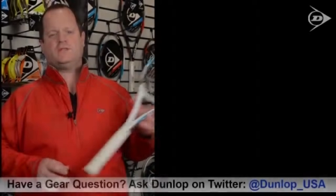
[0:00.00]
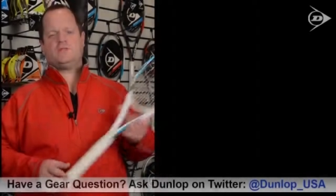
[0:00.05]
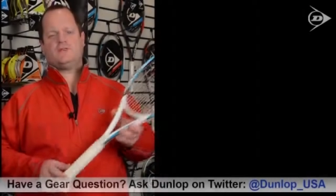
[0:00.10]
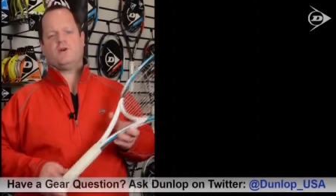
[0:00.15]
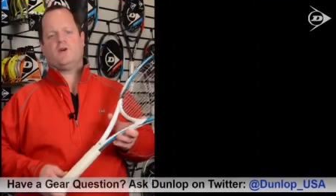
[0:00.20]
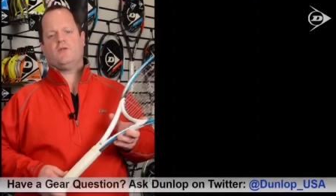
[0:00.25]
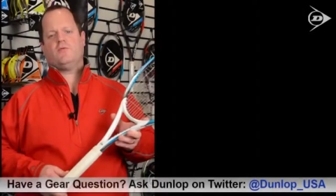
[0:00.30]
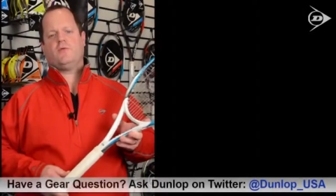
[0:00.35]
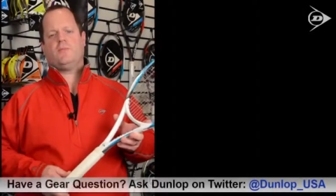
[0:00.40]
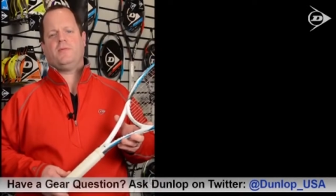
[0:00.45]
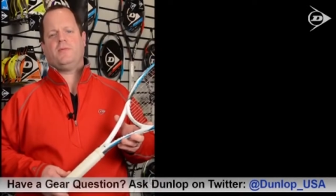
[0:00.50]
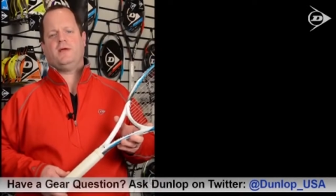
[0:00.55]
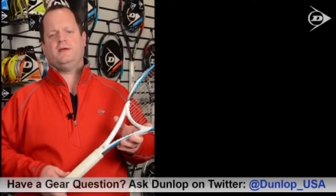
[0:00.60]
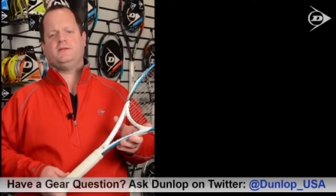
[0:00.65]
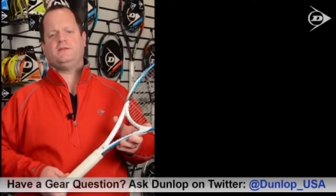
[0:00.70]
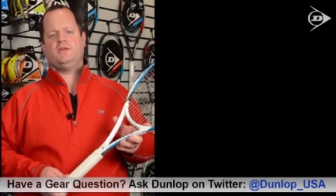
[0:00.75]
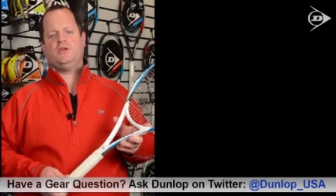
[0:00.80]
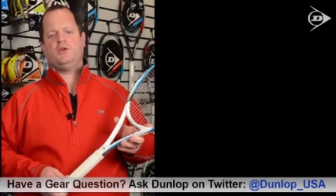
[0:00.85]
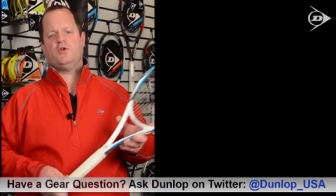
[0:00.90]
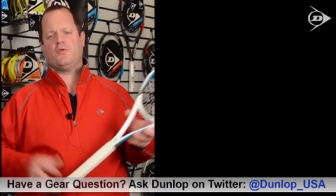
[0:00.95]
started
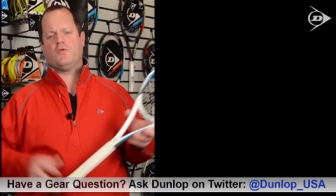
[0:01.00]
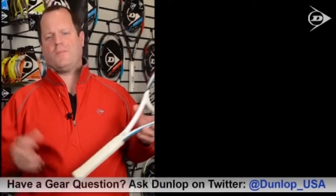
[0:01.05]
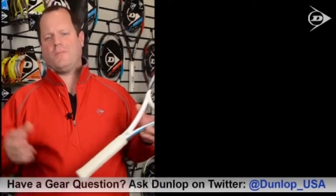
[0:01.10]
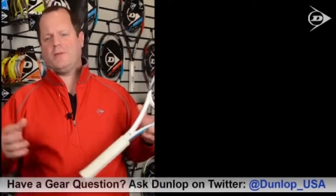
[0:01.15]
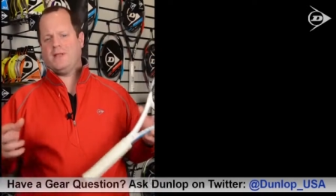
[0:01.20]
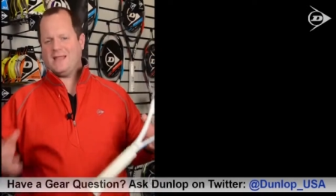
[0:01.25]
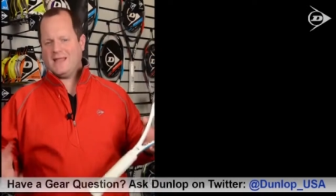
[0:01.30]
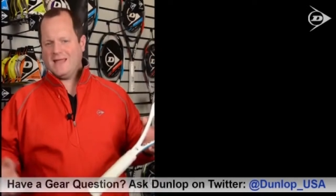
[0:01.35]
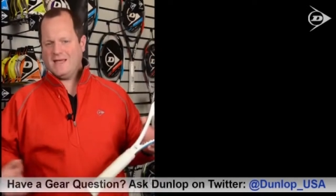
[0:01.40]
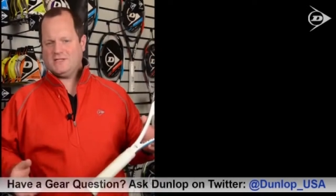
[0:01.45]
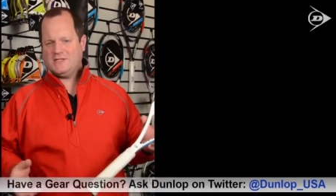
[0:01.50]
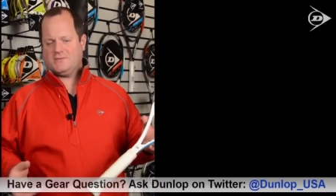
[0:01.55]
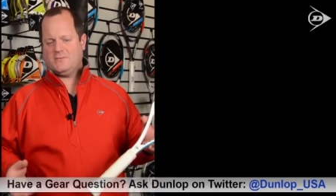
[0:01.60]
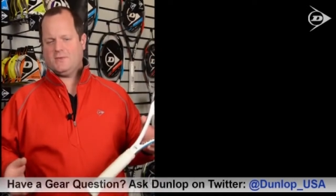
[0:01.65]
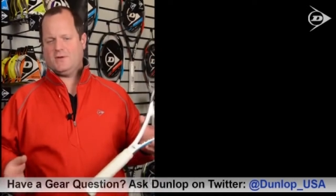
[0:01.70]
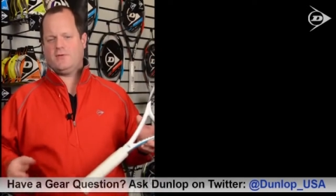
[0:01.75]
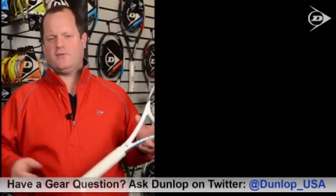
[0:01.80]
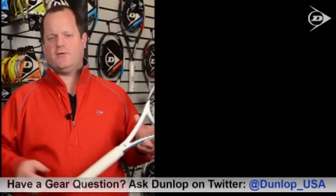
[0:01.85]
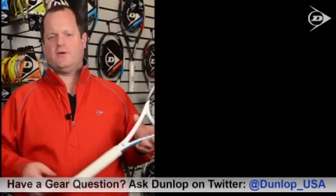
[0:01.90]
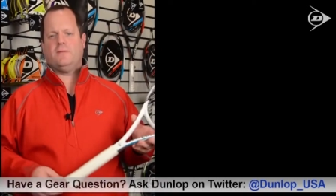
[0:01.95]
replacing your
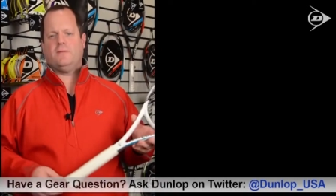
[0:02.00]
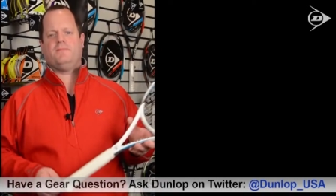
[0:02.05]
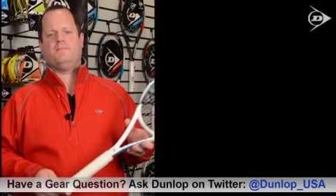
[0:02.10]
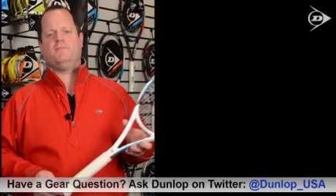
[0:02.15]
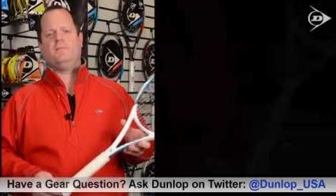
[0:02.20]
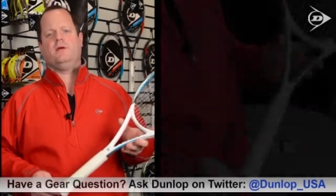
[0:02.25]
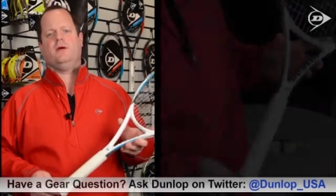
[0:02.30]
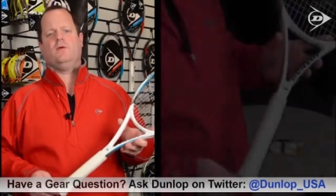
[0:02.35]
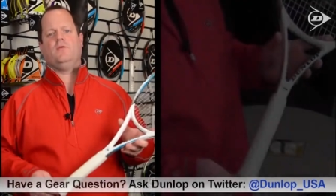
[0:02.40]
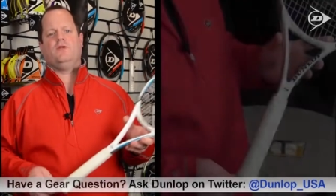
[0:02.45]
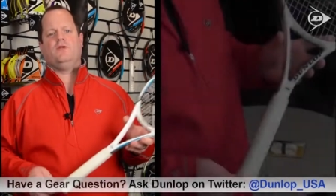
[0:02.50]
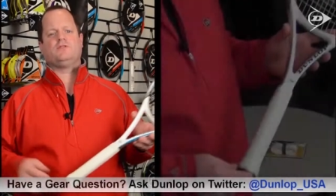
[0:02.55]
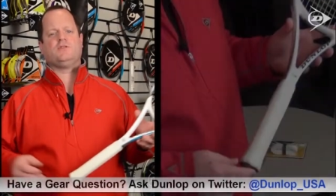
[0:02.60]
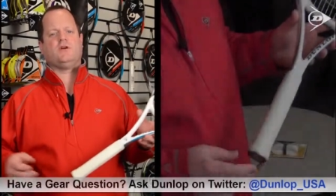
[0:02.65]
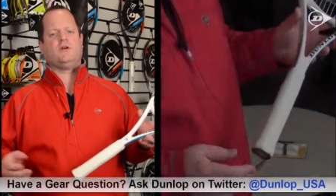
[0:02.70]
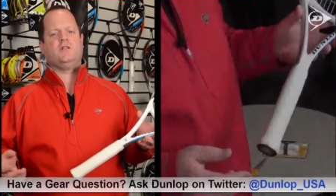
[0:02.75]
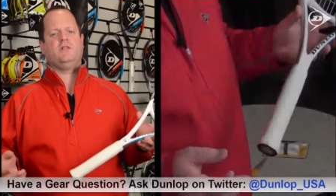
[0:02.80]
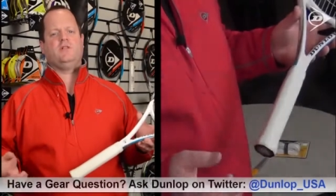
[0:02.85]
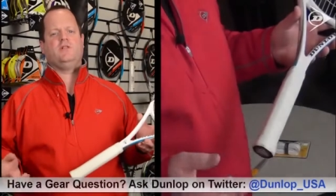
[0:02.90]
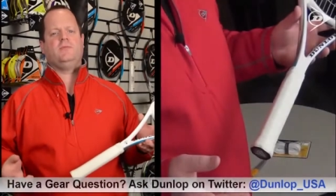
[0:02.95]
replacement grip, I want to
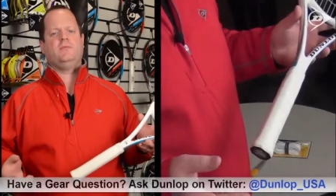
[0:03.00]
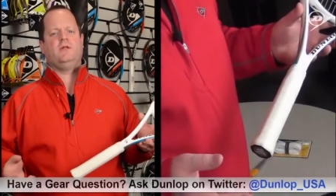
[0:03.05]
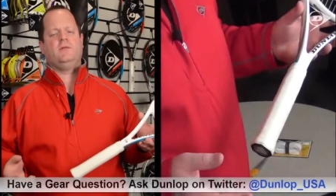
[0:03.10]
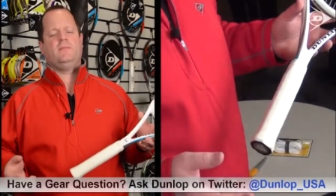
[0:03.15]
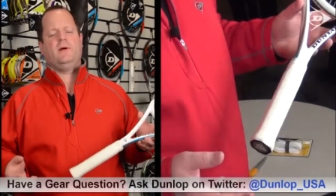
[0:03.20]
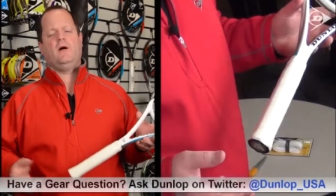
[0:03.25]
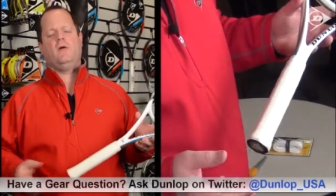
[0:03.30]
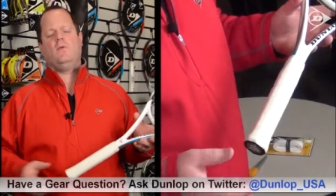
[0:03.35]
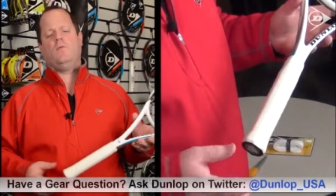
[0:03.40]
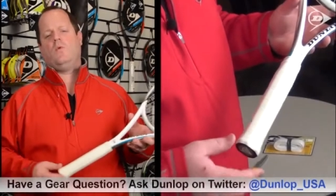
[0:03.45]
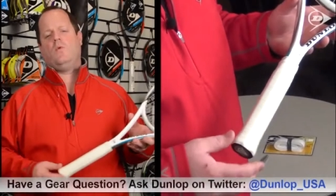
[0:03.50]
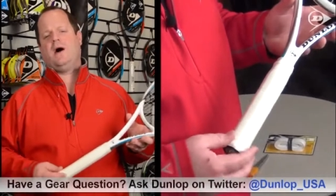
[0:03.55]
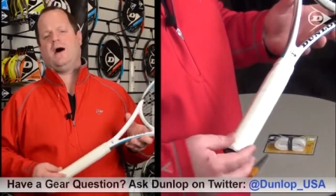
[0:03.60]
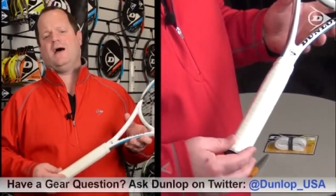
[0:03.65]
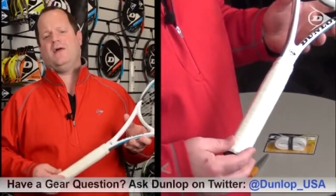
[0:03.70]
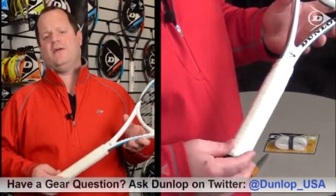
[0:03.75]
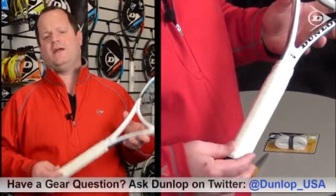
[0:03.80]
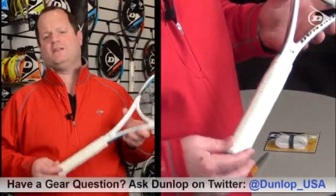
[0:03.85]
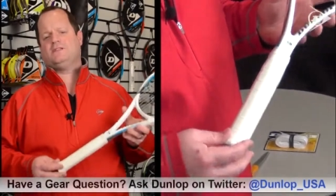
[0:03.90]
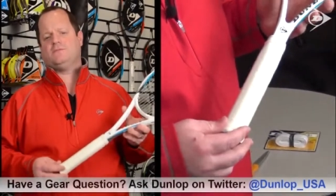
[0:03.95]
talk a little bit about
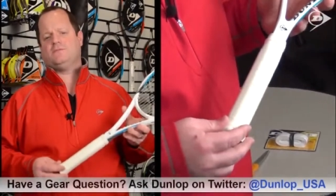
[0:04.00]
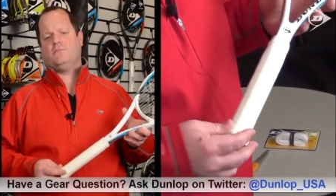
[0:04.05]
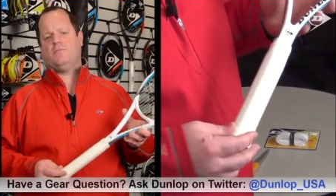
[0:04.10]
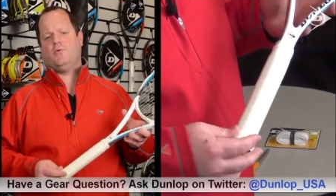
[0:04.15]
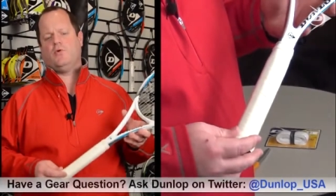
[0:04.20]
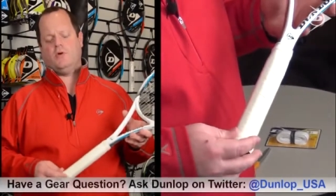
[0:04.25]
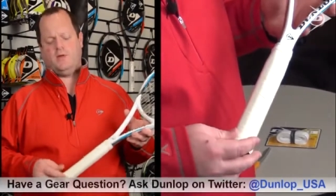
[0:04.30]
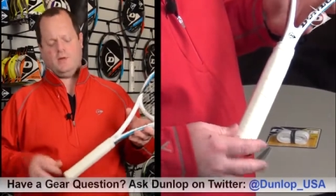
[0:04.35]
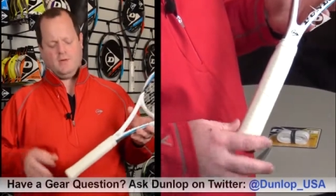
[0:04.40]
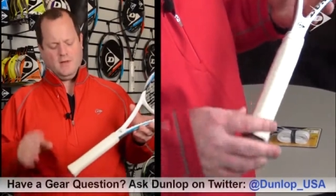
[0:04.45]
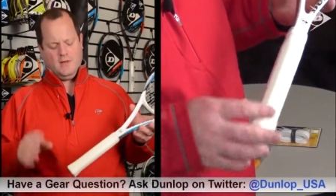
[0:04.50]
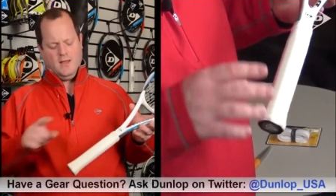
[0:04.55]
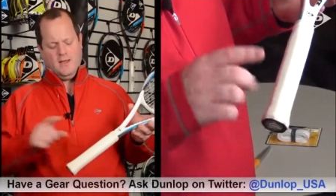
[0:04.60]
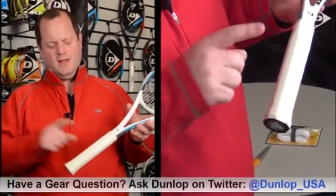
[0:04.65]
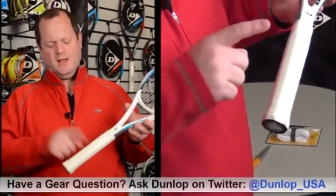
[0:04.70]
why that's important.